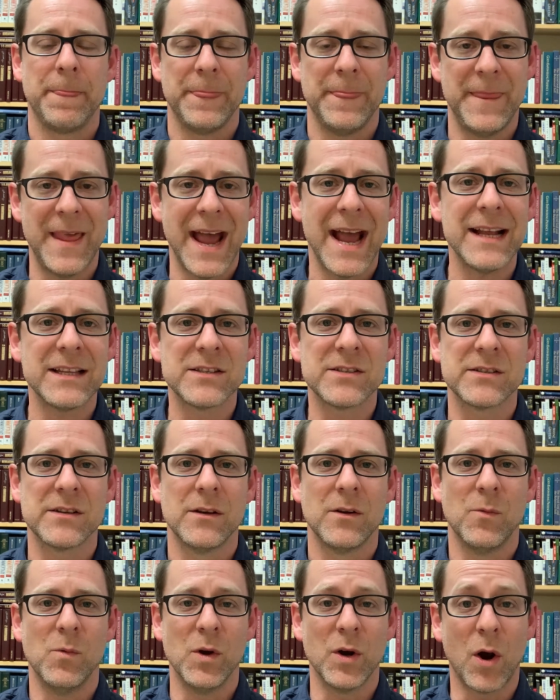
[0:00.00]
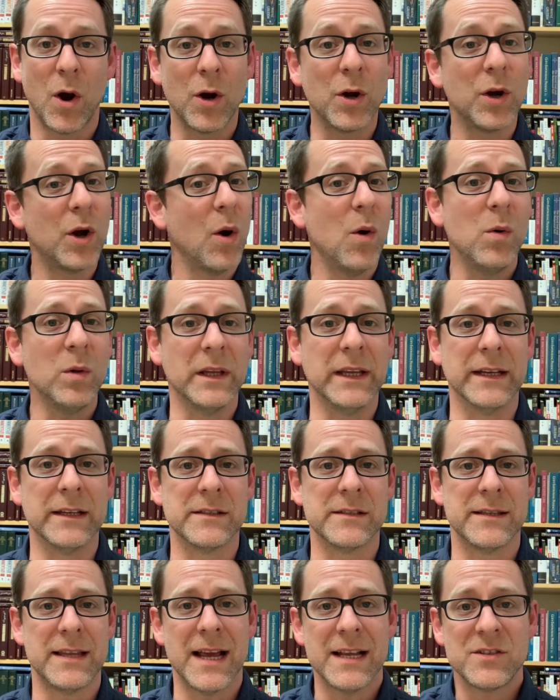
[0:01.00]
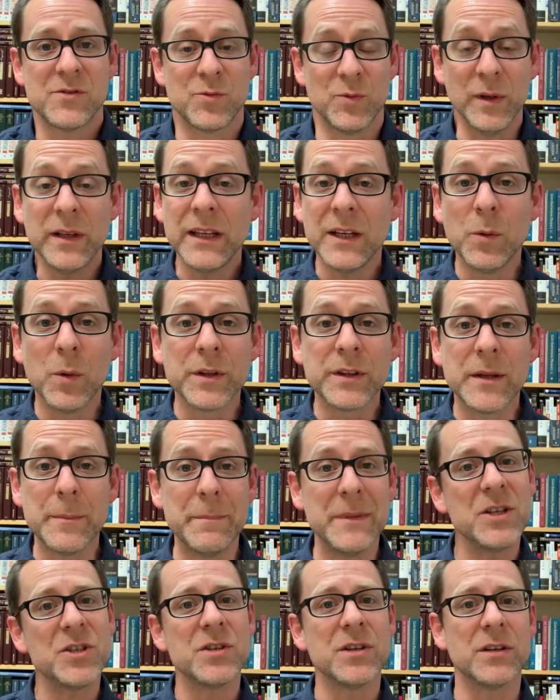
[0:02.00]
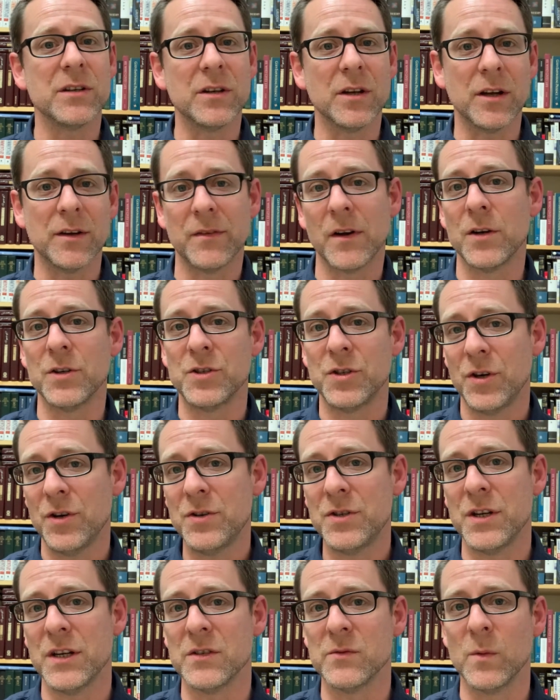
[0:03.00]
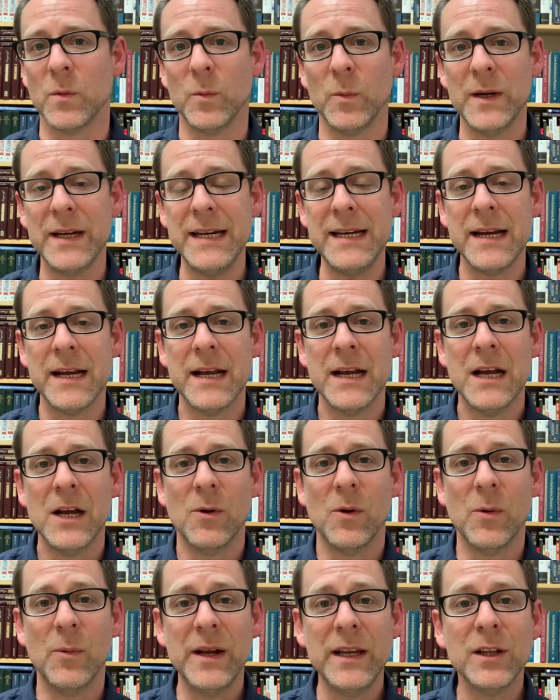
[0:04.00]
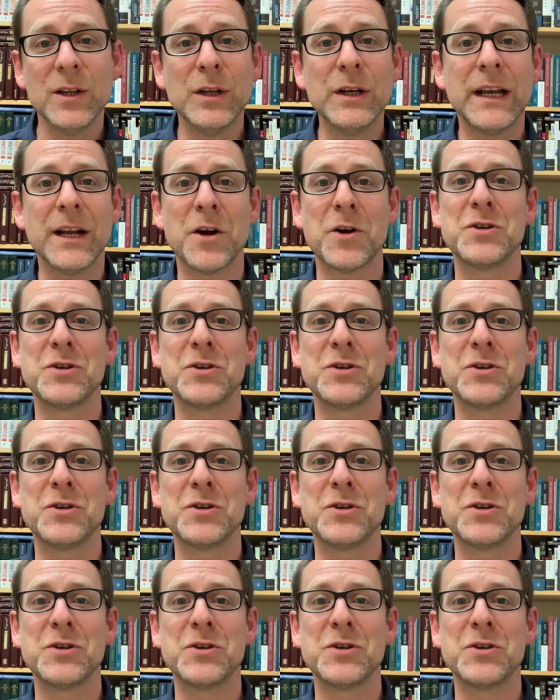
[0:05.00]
That's what our goal is. That's really what the mission of our church is. When we look at our